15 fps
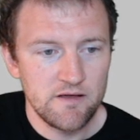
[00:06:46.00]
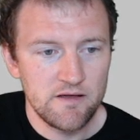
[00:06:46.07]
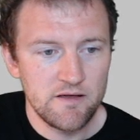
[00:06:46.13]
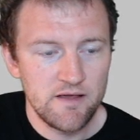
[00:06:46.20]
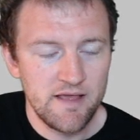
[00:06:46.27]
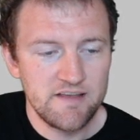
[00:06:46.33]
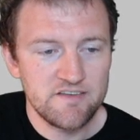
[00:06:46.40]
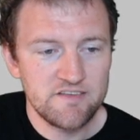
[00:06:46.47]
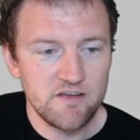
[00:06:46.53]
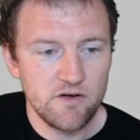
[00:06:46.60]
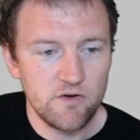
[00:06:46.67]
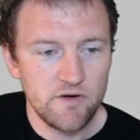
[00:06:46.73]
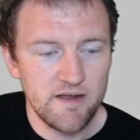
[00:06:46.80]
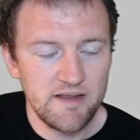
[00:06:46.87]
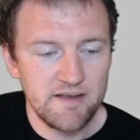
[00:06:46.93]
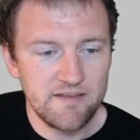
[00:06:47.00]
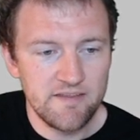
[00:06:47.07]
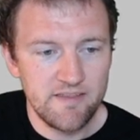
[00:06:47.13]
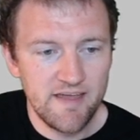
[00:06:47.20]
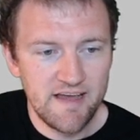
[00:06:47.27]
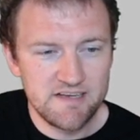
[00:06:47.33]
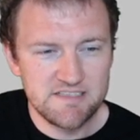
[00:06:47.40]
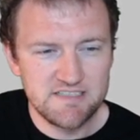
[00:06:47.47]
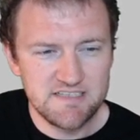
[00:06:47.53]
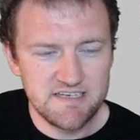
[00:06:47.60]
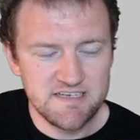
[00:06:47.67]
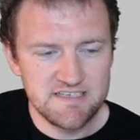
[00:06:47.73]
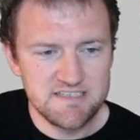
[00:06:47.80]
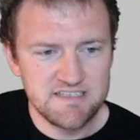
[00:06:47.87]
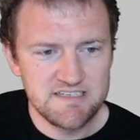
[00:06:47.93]
And so in that
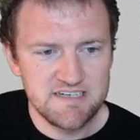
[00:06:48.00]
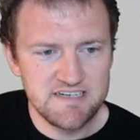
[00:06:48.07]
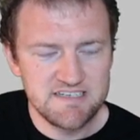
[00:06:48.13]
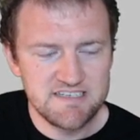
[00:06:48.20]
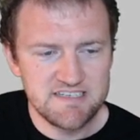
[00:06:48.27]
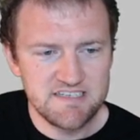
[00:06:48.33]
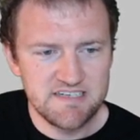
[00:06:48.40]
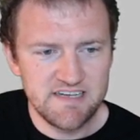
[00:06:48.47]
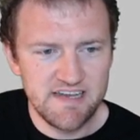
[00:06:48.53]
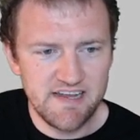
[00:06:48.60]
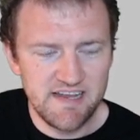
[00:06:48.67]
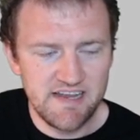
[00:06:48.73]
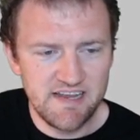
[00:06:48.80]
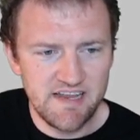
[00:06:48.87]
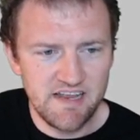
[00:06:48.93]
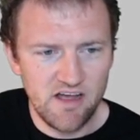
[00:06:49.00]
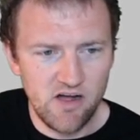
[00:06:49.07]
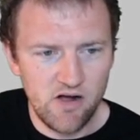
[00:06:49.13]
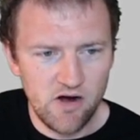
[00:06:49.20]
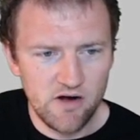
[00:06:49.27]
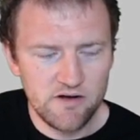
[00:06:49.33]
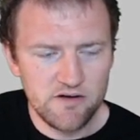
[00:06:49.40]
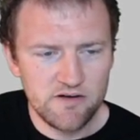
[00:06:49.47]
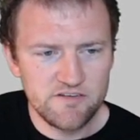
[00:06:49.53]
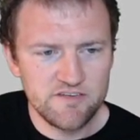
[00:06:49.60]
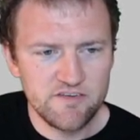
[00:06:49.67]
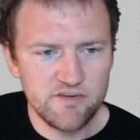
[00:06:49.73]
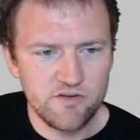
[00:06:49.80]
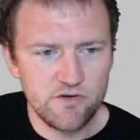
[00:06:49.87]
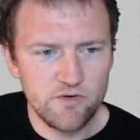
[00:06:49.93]
sense, it's harder
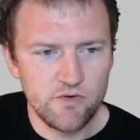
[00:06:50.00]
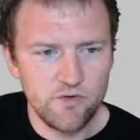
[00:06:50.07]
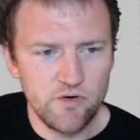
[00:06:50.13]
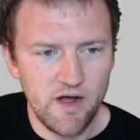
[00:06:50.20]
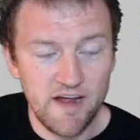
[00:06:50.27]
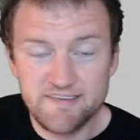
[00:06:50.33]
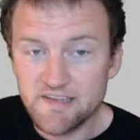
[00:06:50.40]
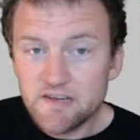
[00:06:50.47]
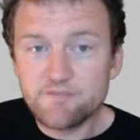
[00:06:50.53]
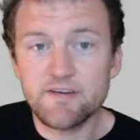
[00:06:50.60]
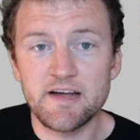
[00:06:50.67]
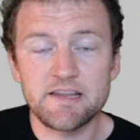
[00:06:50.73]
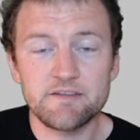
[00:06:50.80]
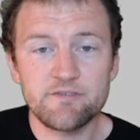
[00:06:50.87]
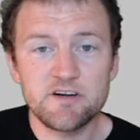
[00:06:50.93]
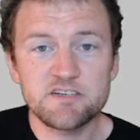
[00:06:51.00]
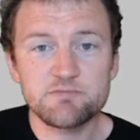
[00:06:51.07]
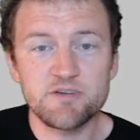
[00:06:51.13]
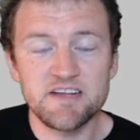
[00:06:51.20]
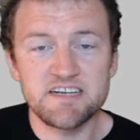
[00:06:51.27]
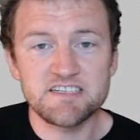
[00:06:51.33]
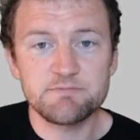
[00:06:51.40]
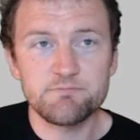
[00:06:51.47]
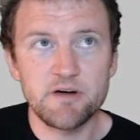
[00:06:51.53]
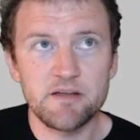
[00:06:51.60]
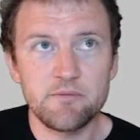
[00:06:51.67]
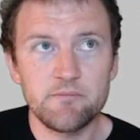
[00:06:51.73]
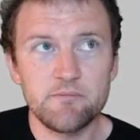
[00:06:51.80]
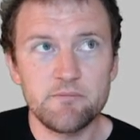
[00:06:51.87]
to identify in the first place, but